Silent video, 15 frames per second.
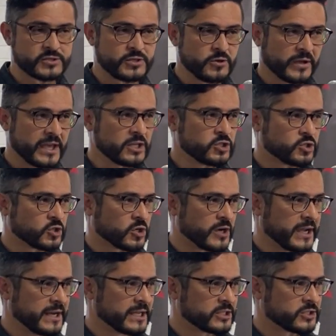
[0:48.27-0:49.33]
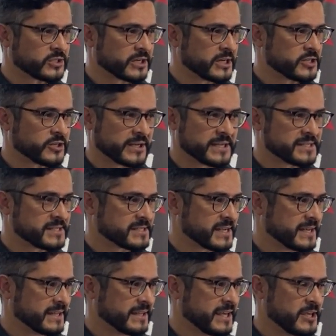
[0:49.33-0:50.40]
Because you can join a church on a
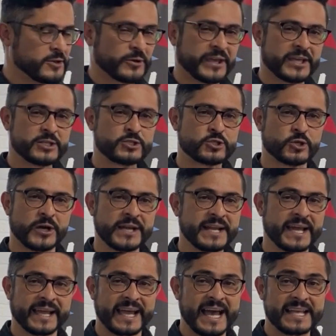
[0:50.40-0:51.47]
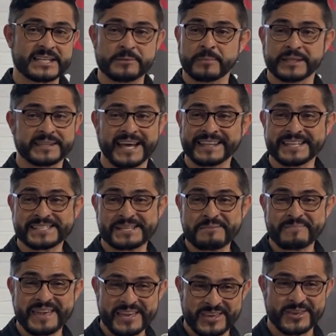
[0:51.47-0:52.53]
Sunday, you can join a gathering, but that
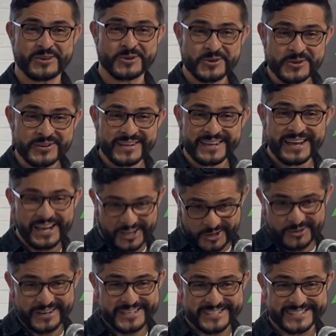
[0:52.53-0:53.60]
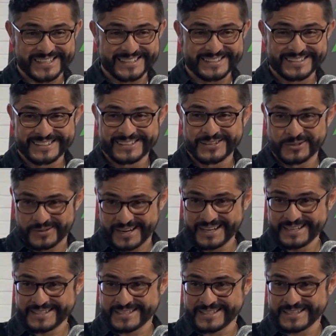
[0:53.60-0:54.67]
doesn't make you a Christian,
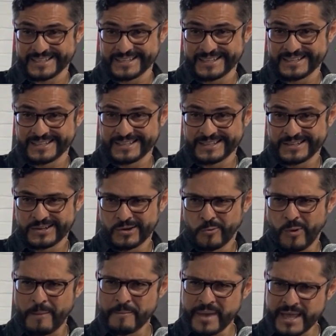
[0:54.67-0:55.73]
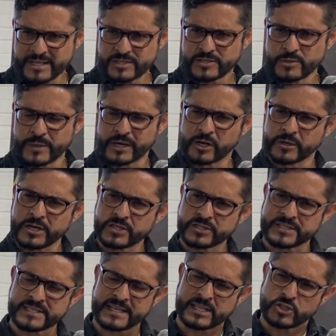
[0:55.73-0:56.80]
right? What makes you a
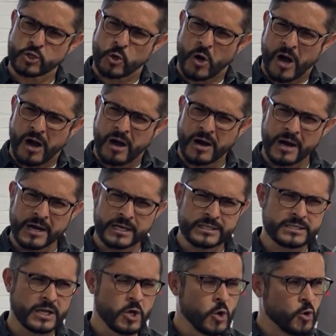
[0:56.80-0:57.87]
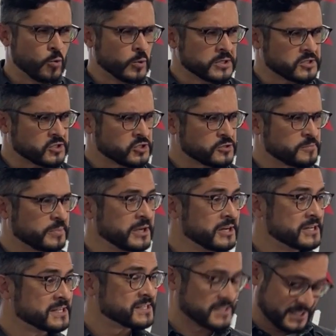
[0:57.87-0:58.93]
Christian is that your heart was
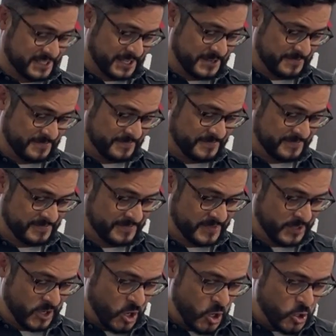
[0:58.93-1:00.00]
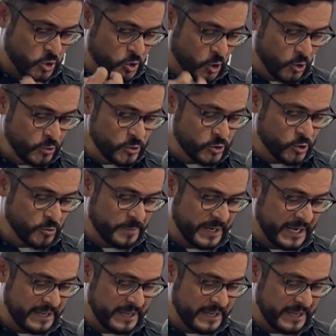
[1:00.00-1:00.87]
pierced. Those